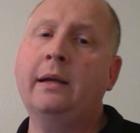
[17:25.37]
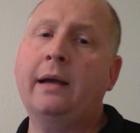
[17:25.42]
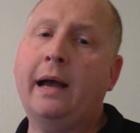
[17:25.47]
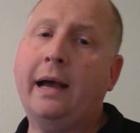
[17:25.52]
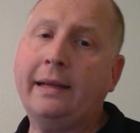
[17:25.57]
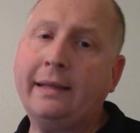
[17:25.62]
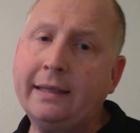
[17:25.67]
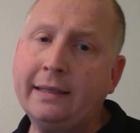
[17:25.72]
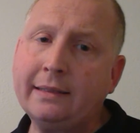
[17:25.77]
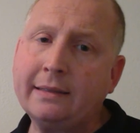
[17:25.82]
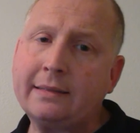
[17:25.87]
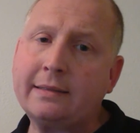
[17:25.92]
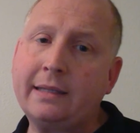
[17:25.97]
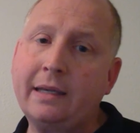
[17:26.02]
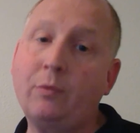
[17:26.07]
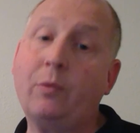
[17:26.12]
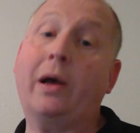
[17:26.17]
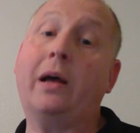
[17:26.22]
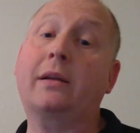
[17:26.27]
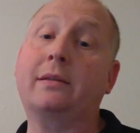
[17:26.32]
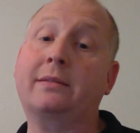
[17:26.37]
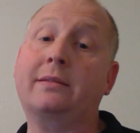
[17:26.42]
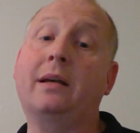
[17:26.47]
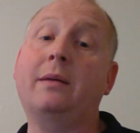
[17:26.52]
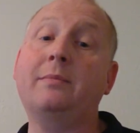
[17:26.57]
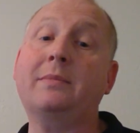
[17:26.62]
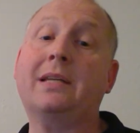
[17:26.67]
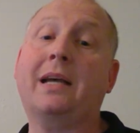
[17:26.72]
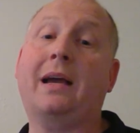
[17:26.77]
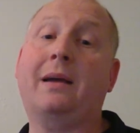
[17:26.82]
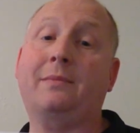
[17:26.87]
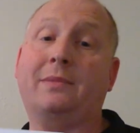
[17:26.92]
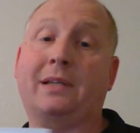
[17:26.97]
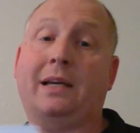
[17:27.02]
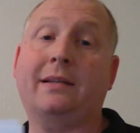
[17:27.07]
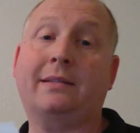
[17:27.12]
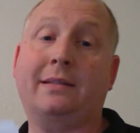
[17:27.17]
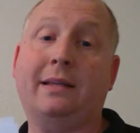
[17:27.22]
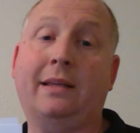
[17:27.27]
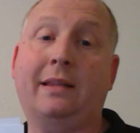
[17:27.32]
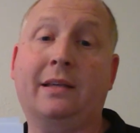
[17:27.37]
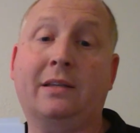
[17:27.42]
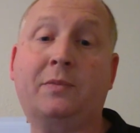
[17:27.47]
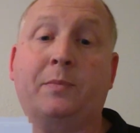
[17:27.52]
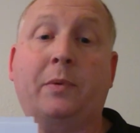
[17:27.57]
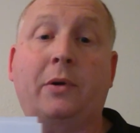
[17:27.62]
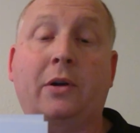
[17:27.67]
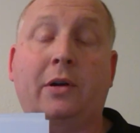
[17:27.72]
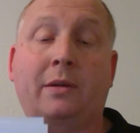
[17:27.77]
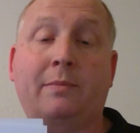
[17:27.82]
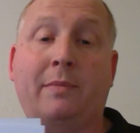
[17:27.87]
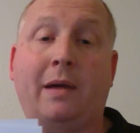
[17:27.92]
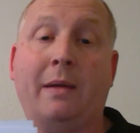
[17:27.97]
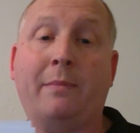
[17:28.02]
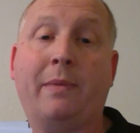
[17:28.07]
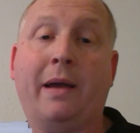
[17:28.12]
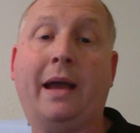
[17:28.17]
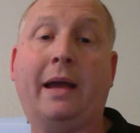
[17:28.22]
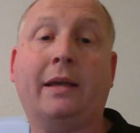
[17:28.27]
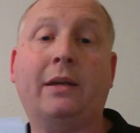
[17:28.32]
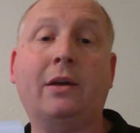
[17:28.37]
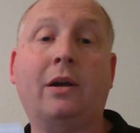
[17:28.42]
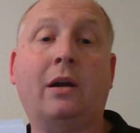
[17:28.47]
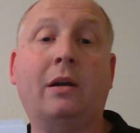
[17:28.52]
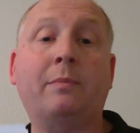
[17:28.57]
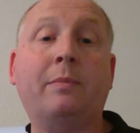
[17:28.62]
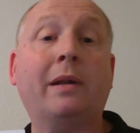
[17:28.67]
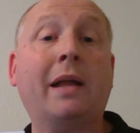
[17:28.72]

I didn't see, well, sometimes I see this bird in my backyard,